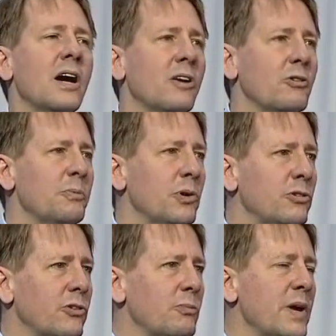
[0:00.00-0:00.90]

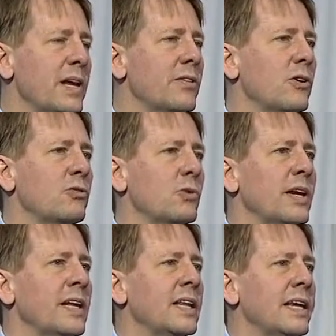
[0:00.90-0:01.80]
contributions, many of those were
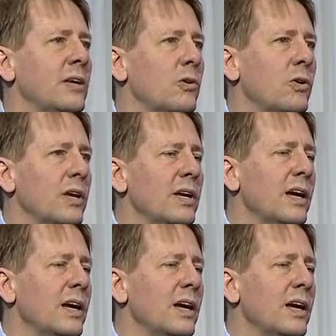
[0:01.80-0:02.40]
illegal